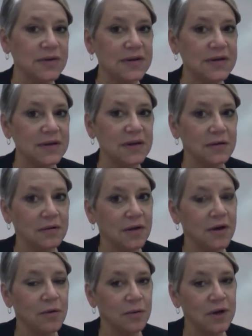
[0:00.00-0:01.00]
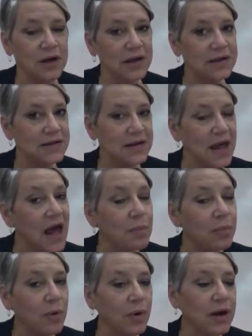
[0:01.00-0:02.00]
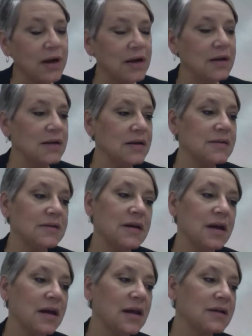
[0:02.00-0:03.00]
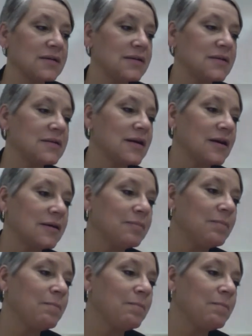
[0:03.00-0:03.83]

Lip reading: It's, when it gets to that point, it's dialysis time.